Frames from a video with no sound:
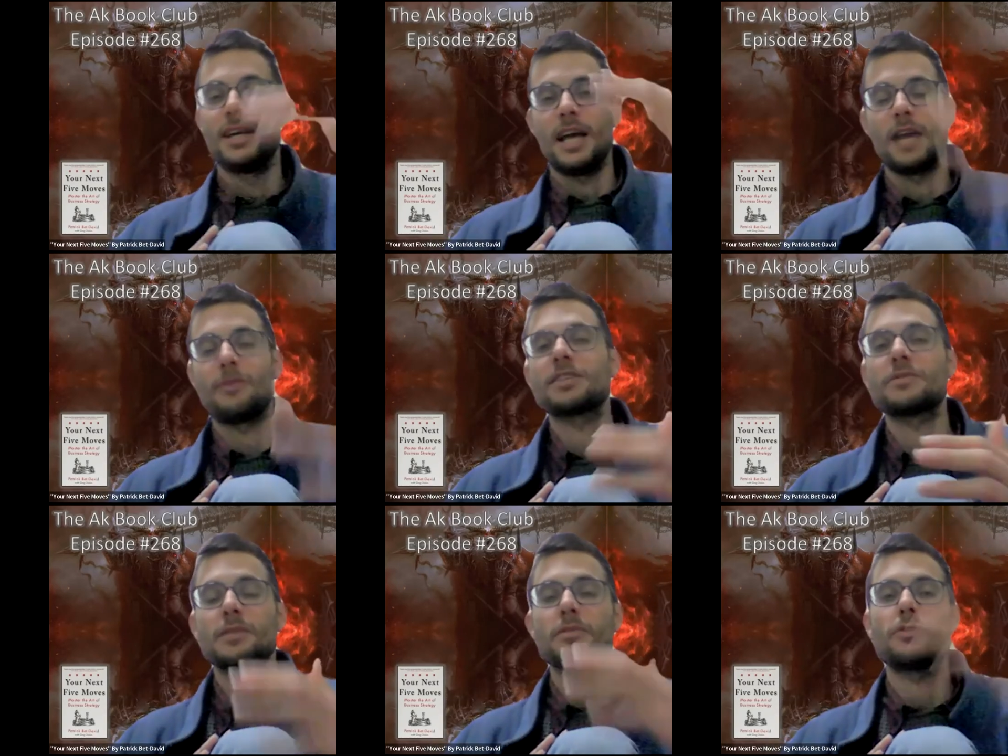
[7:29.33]
And one
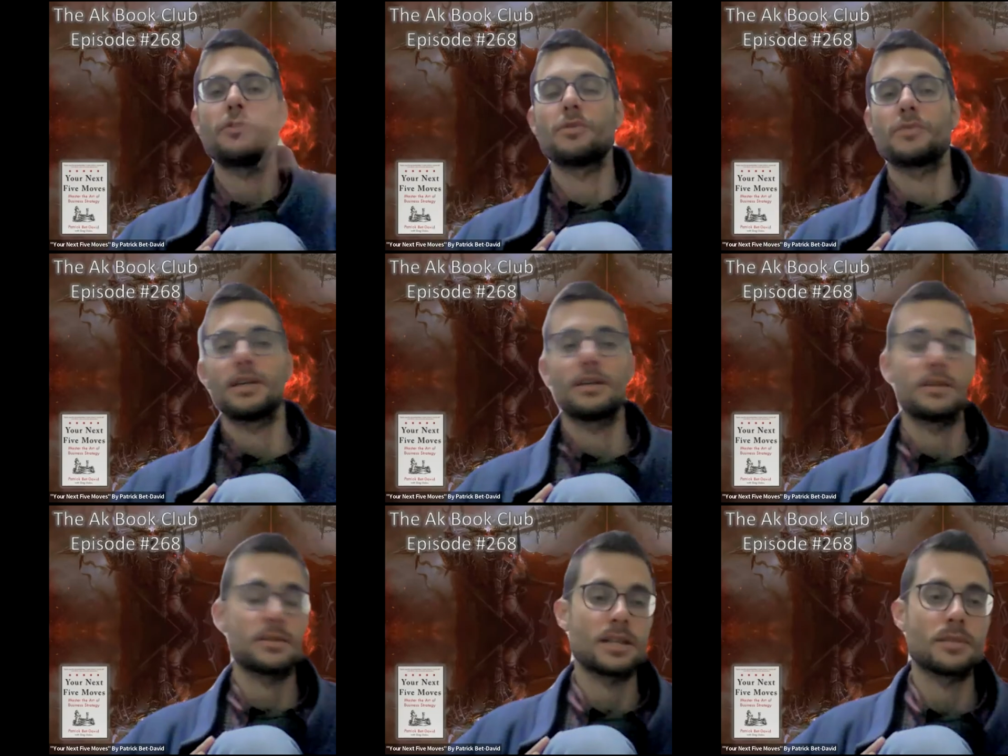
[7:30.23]
thing before we
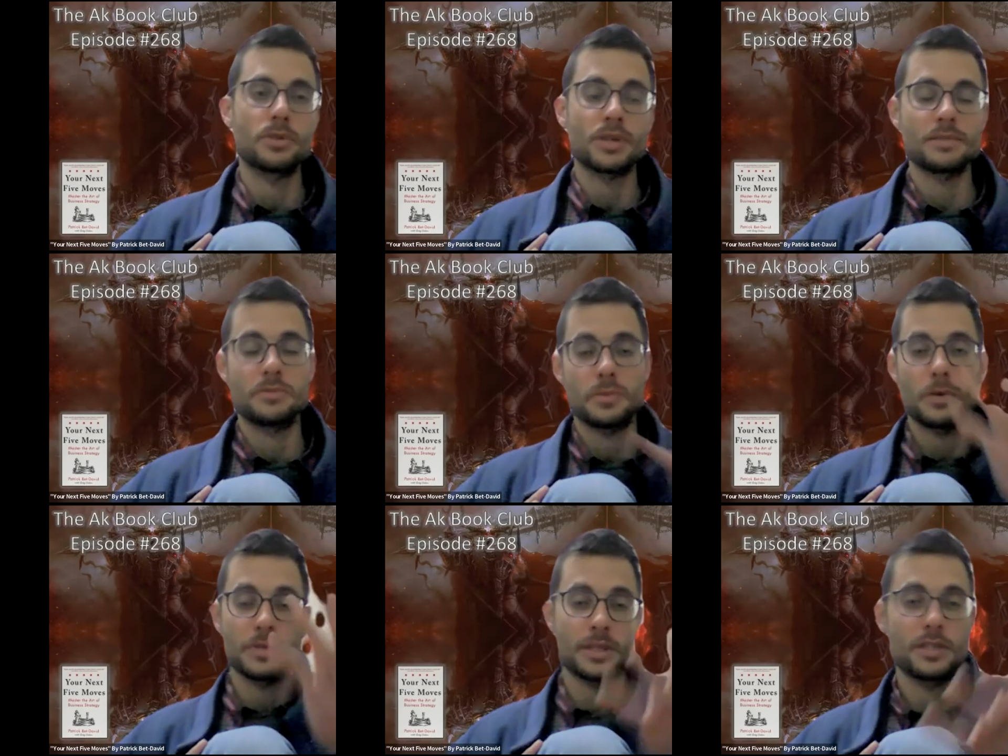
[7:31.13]
start the podcast, before
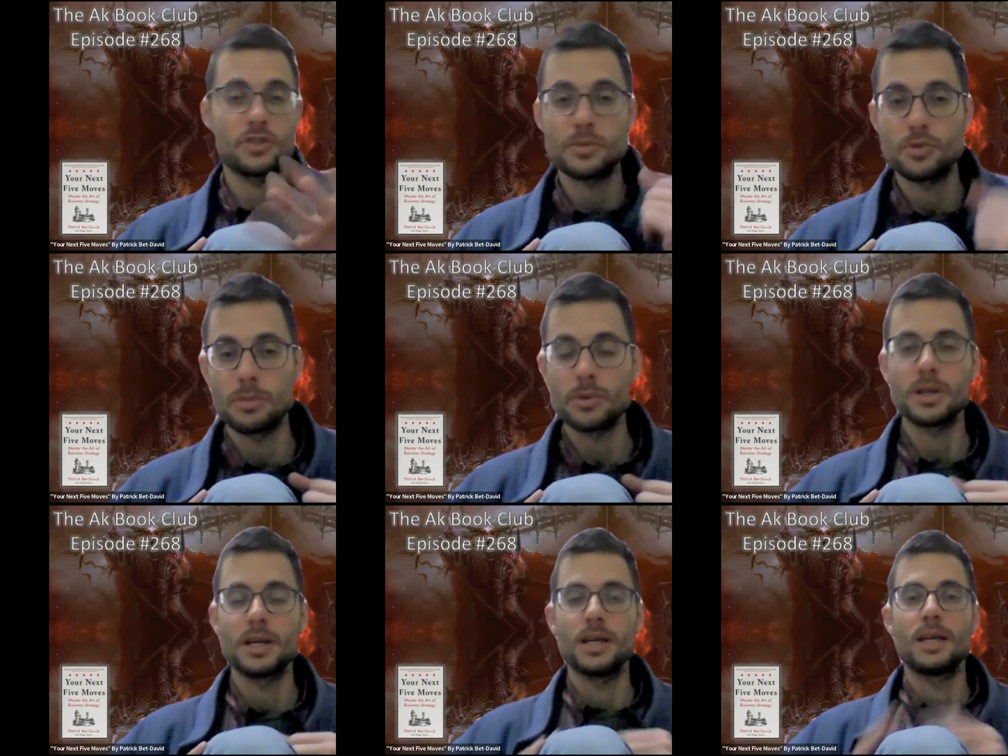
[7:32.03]
we jump to the book,
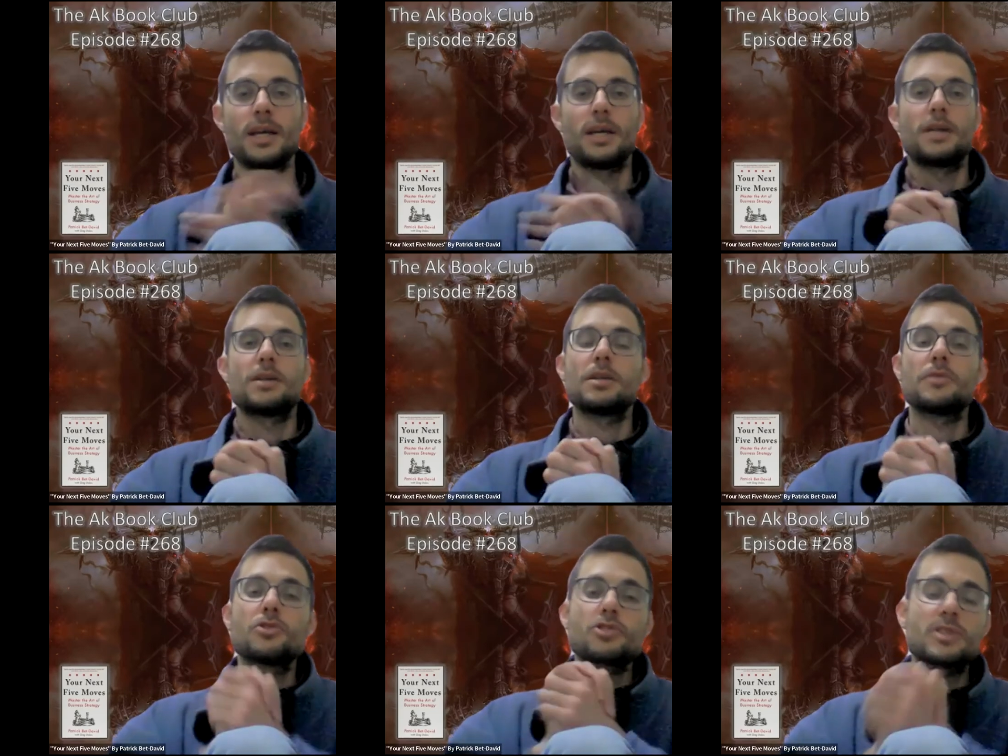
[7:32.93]
if
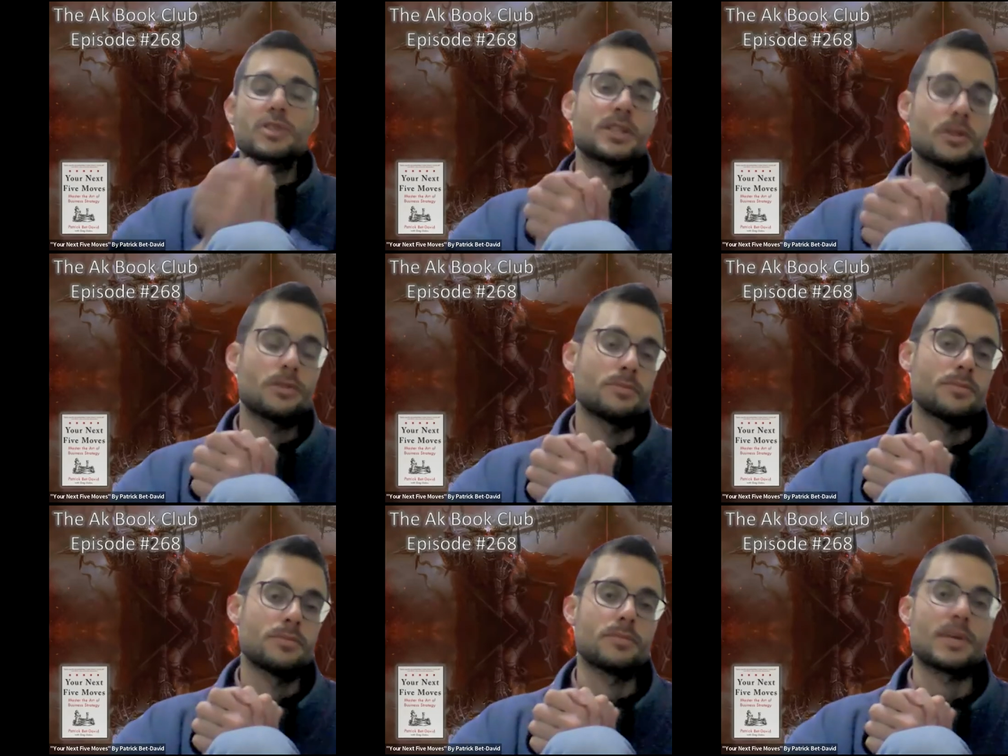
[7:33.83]
you enjoyed the video,
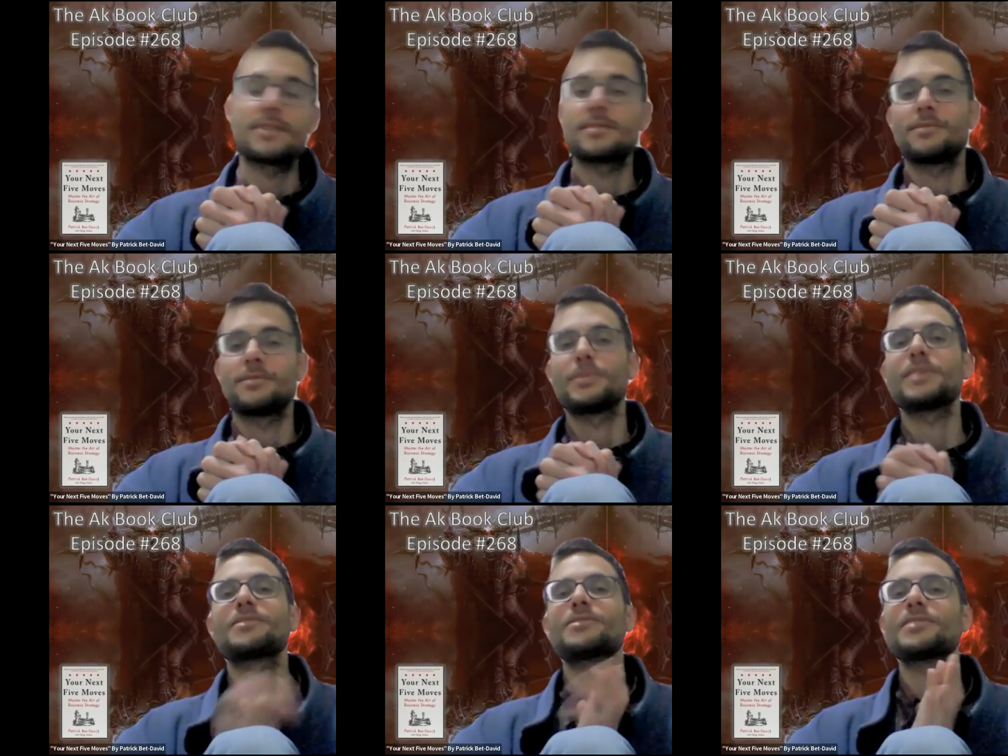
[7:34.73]
guys,
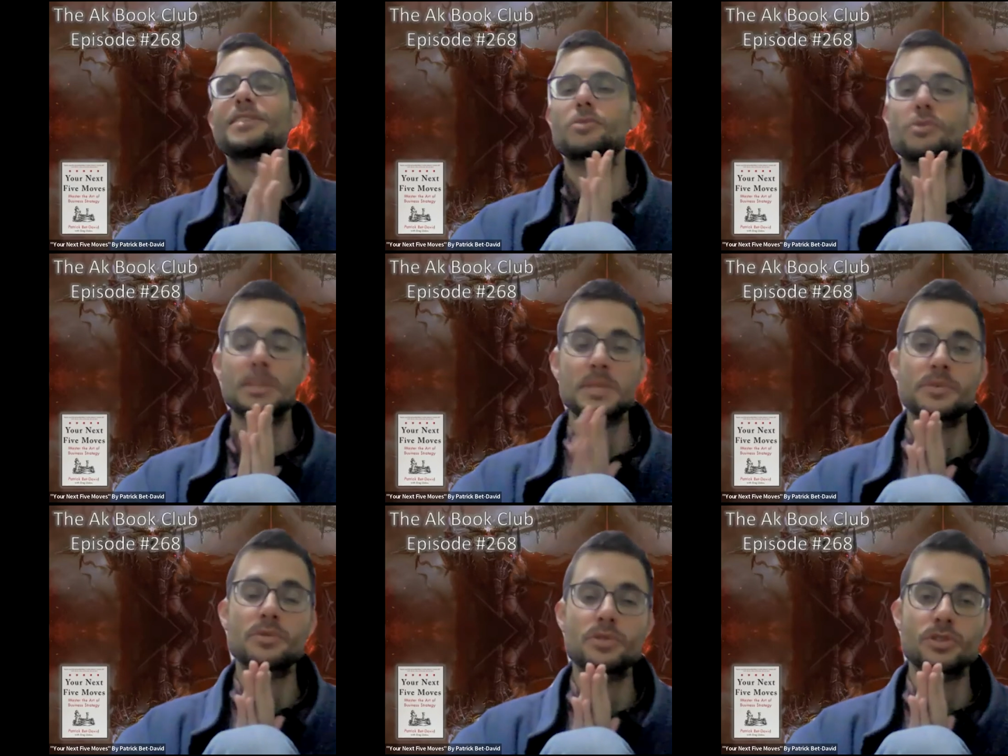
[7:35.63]
please consider to subscribe
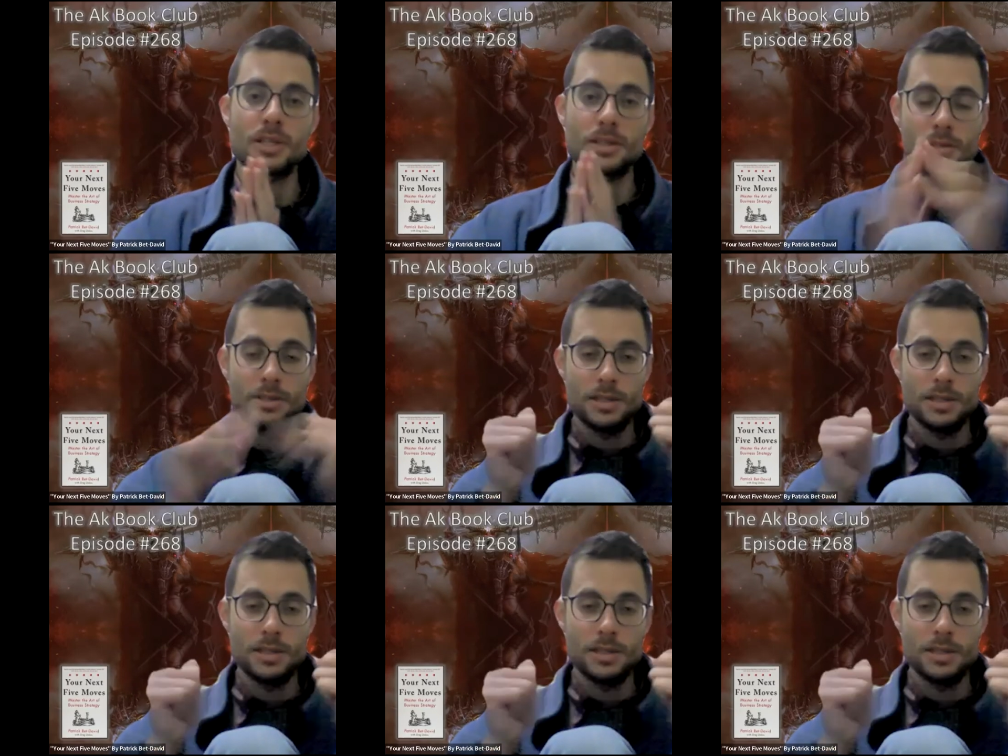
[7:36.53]
to the channel.